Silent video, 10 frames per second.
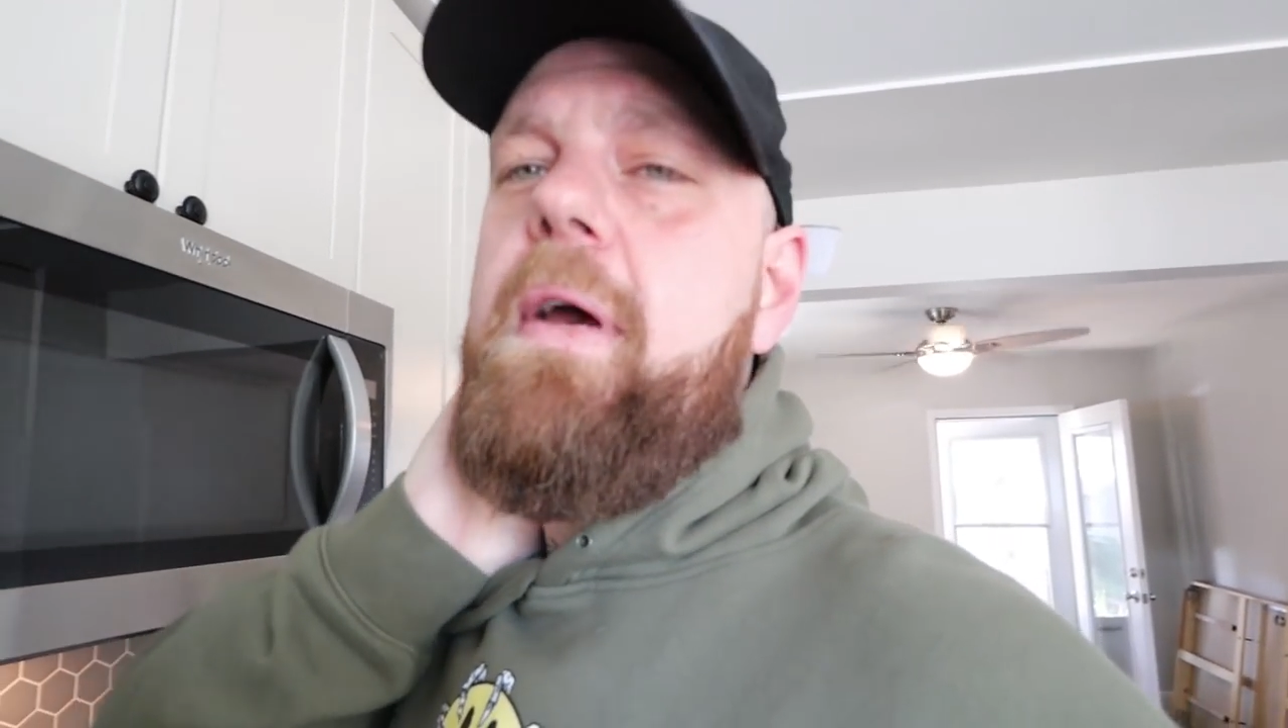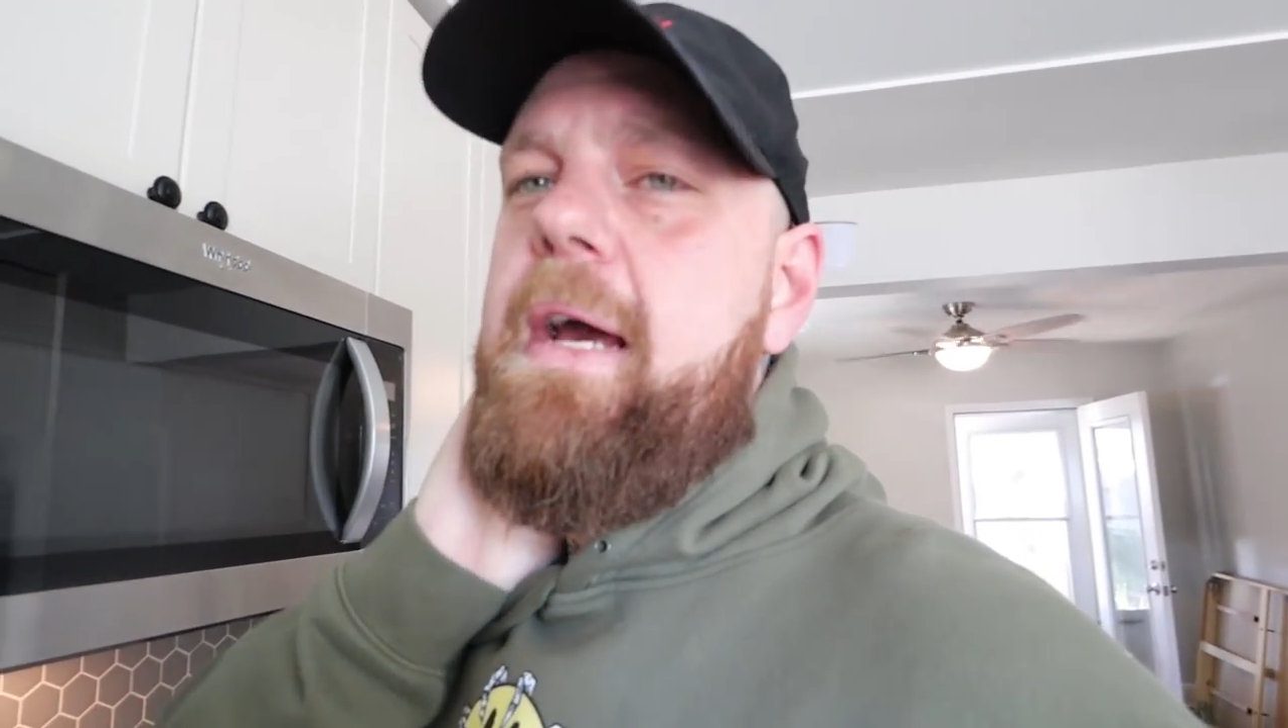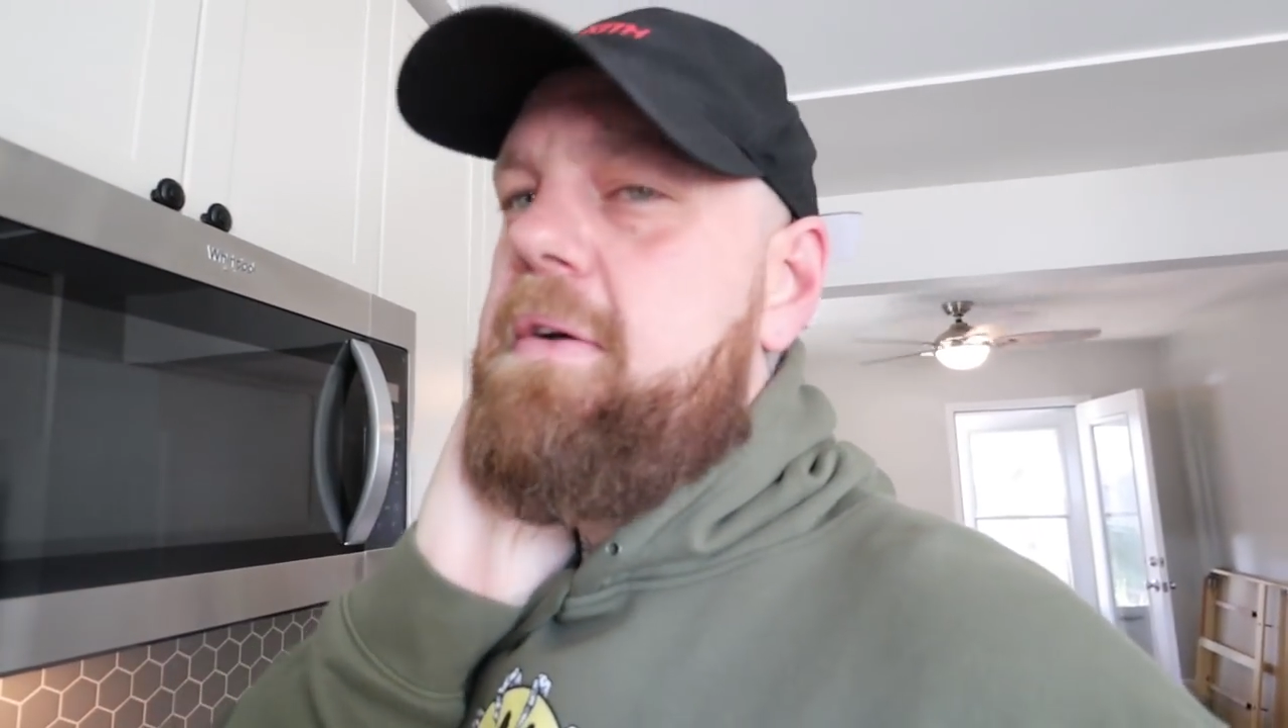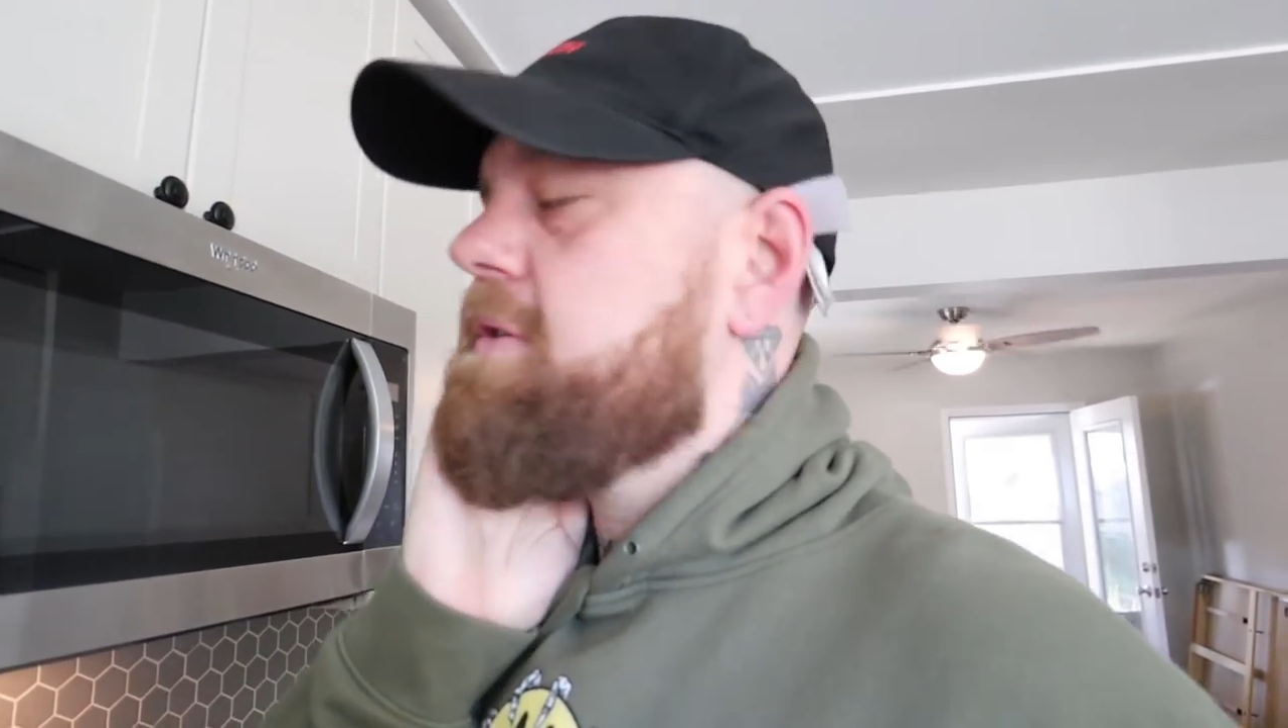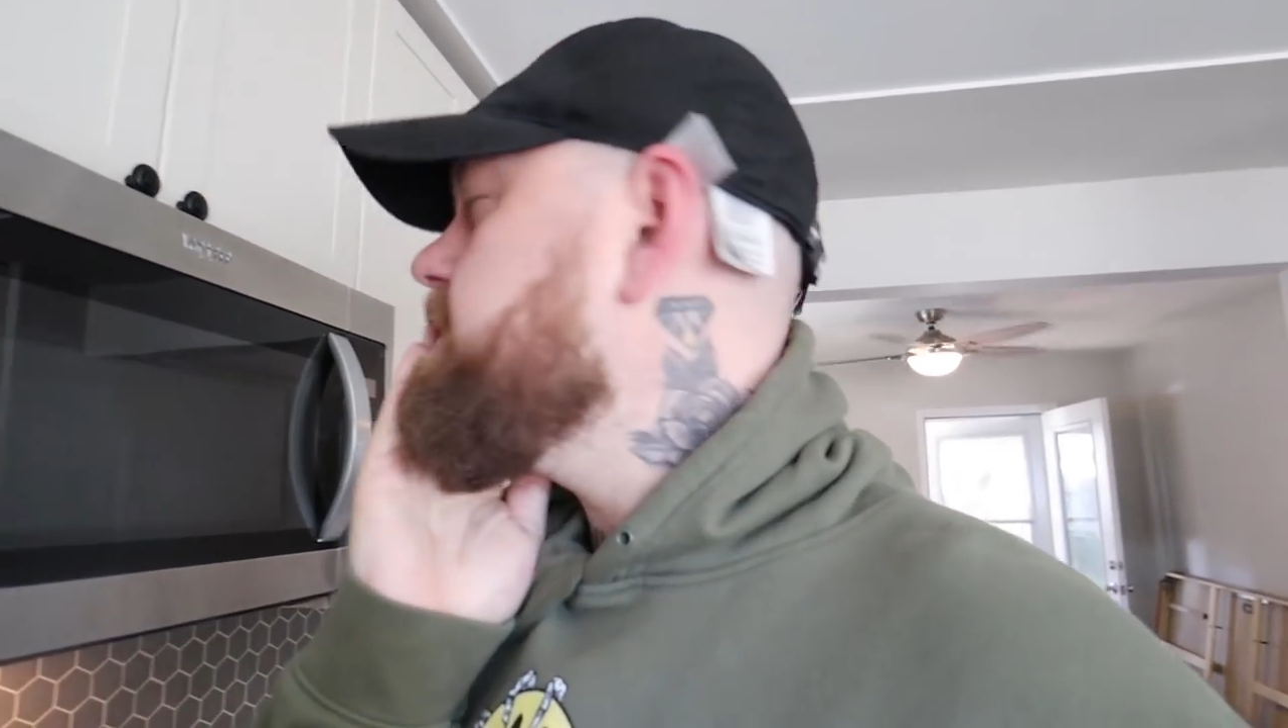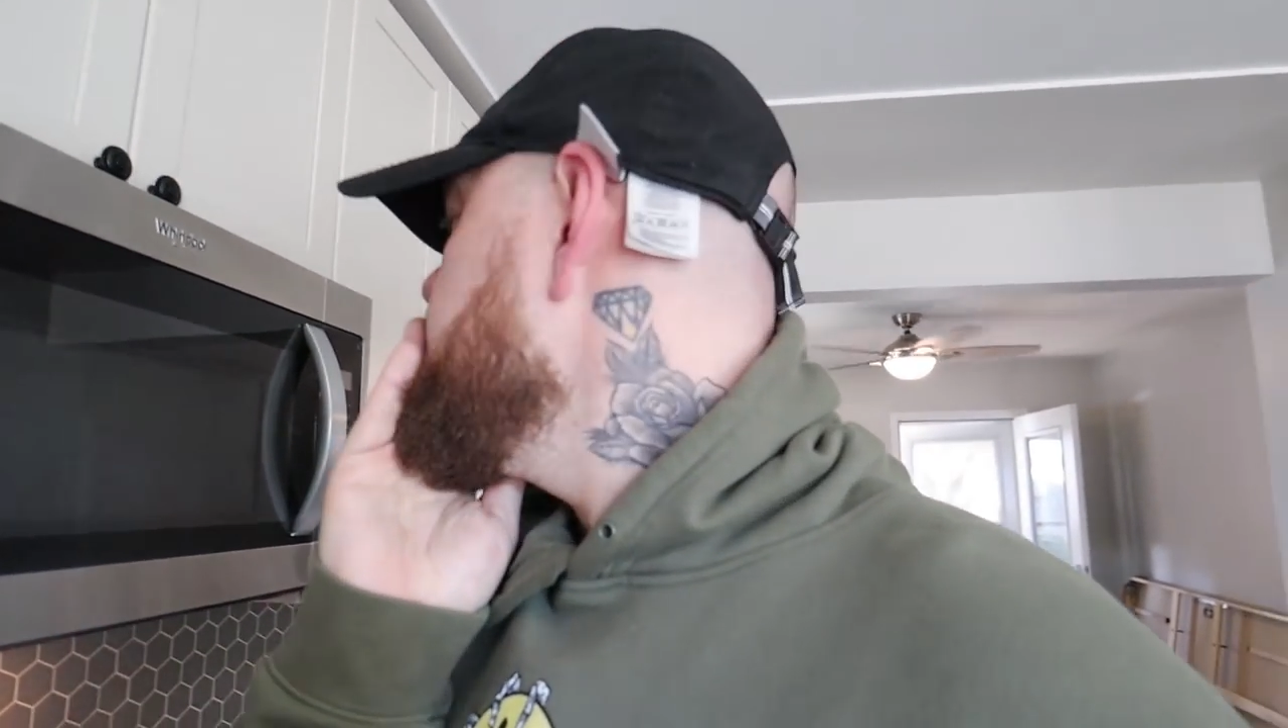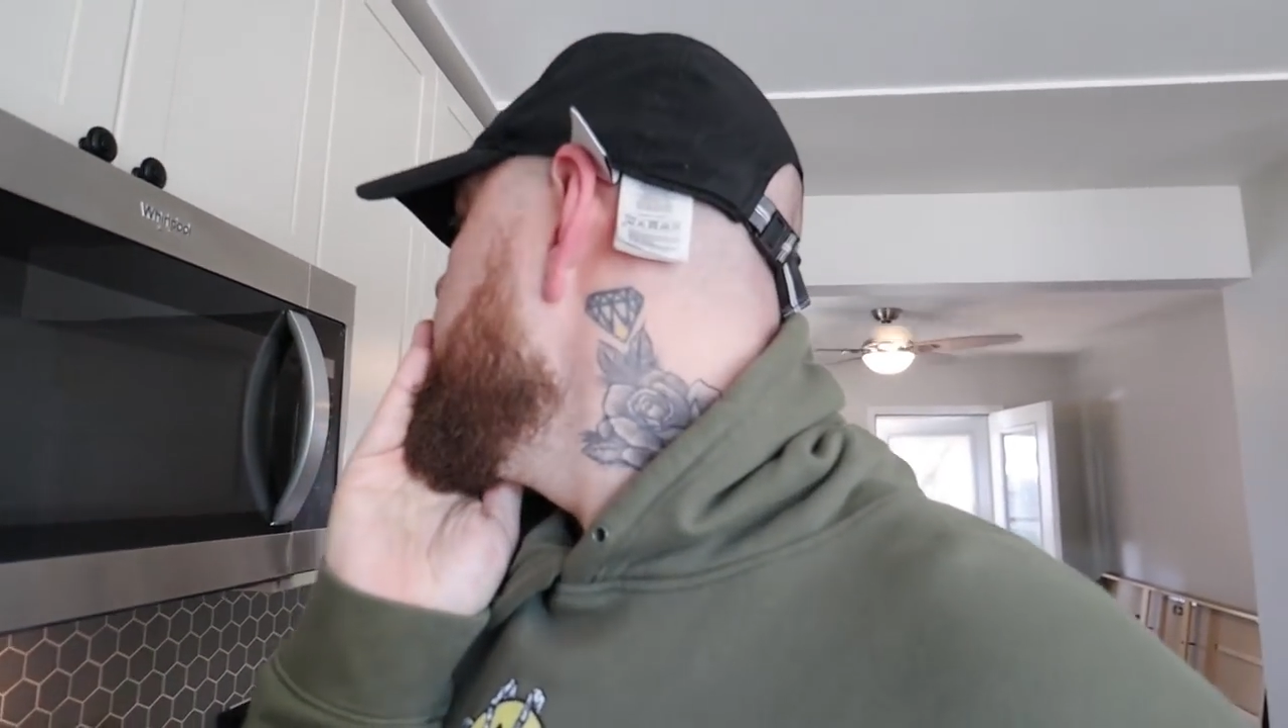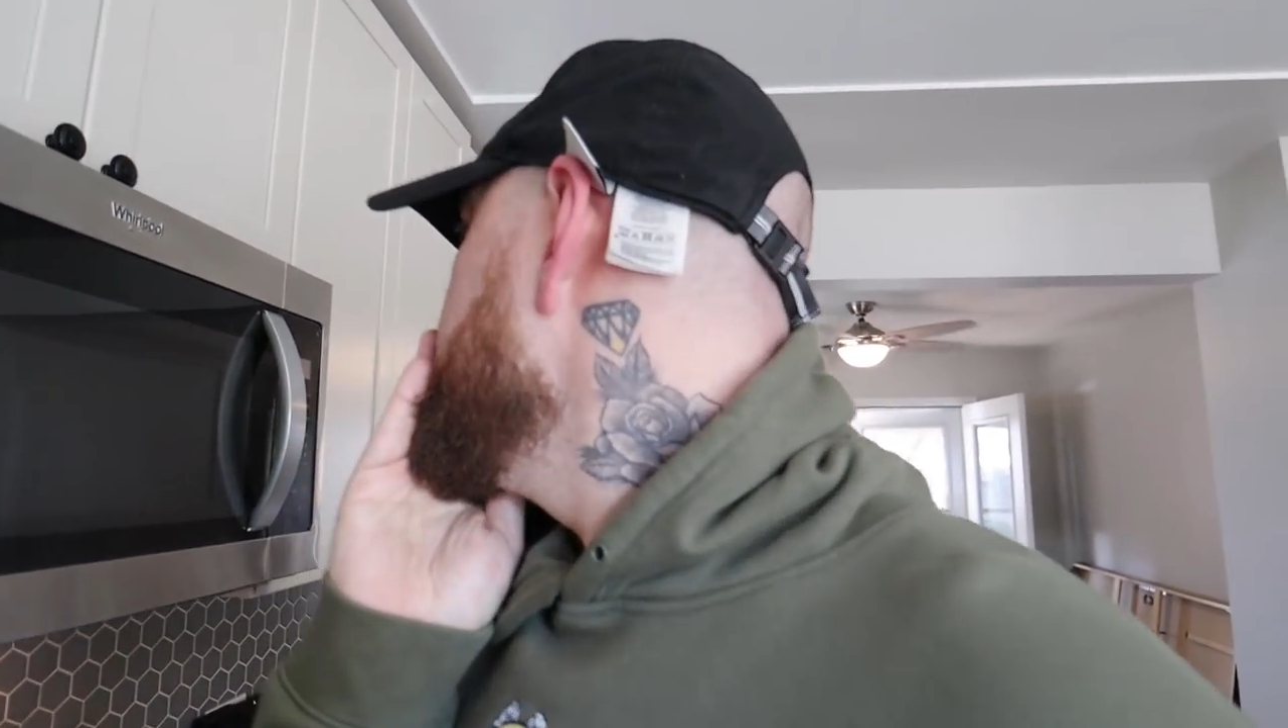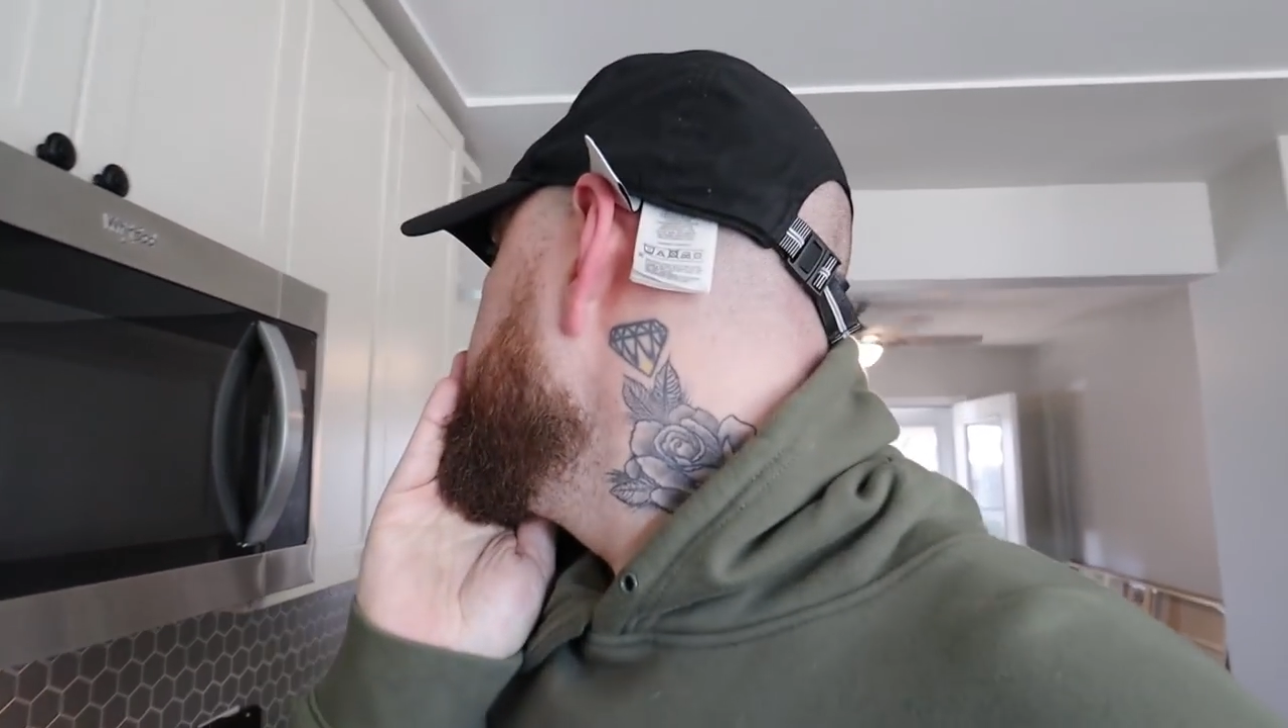house.